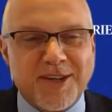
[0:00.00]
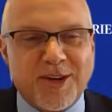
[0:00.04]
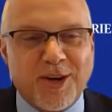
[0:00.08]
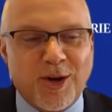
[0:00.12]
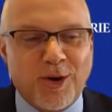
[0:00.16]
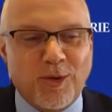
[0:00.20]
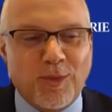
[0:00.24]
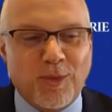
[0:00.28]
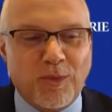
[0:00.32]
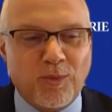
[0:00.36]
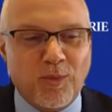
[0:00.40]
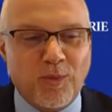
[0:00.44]

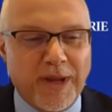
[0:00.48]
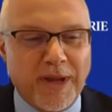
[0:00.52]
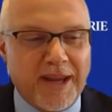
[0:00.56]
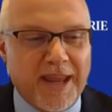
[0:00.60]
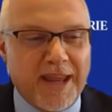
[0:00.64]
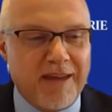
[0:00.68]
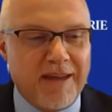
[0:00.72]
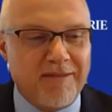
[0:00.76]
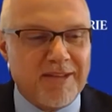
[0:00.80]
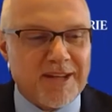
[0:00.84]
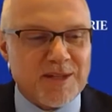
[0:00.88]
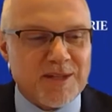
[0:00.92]
ago, when we
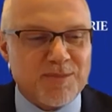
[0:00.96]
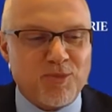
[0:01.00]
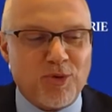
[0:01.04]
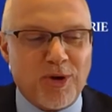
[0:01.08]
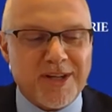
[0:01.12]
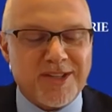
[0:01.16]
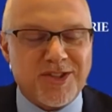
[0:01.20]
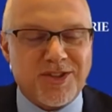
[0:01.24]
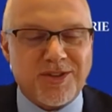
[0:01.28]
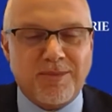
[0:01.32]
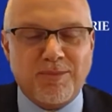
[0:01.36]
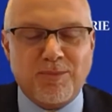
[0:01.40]
gave this
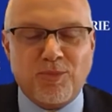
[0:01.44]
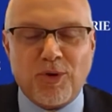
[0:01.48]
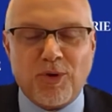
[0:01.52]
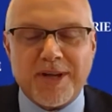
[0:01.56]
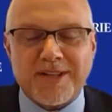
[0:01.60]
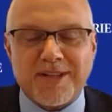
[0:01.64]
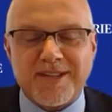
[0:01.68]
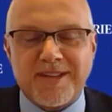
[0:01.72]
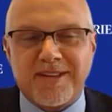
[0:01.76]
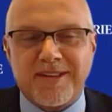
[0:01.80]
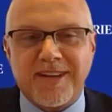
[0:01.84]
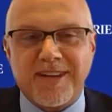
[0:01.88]

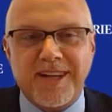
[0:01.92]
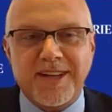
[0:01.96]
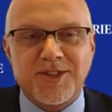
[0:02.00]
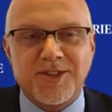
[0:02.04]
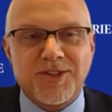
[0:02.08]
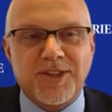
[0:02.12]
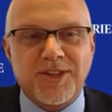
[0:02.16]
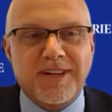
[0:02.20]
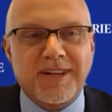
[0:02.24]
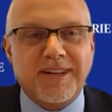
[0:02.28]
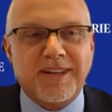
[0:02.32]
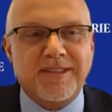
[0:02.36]

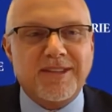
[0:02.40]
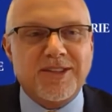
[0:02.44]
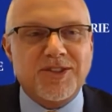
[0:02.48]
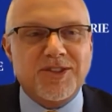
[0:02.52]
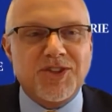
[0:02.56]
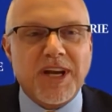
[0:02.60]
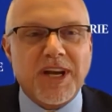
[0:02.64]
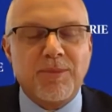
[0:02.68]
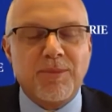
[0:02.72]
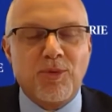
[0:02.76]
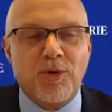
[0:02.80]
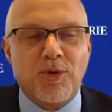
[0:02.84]
presentation at the
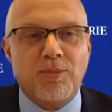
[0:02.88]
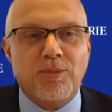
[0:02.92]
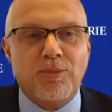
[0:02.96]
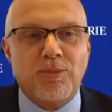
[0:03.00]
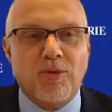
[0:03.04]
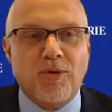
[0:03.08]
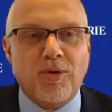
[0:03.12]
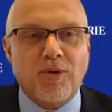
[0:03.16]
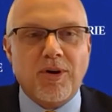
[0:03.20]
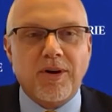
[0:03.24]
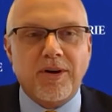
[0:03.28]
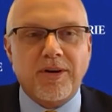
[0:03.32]
Chamber
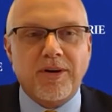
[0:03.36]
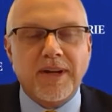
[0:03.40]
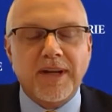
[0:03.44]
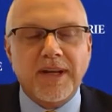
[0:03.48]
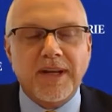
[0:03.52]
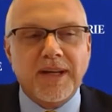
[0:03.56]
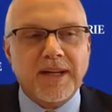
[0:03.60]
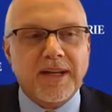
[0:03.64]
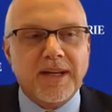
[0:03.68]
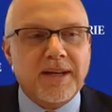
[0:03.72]
Board,